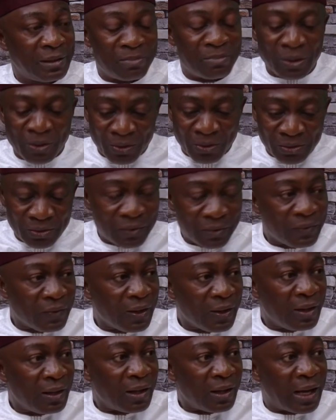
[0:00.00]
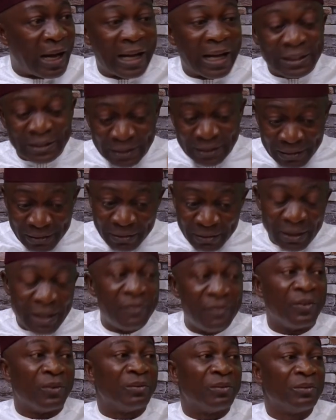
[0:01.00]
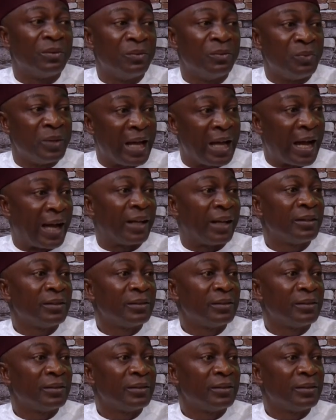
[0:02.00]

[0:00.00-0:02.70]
because and even we are,